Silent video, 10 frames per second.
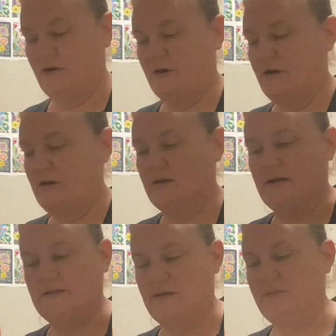They
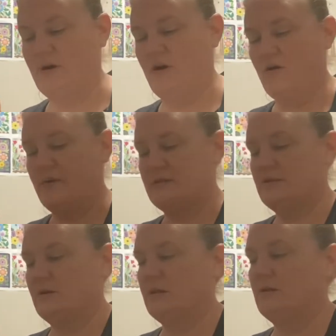seem to always
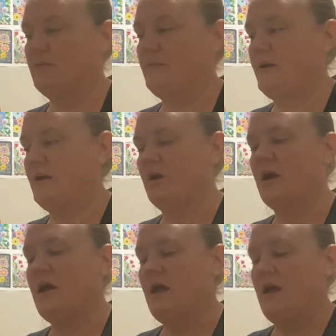look a little bit better
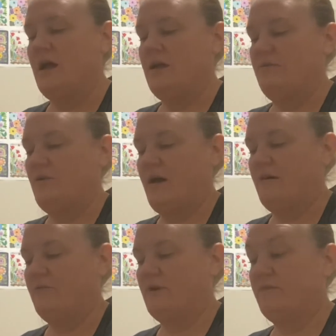if you have whatever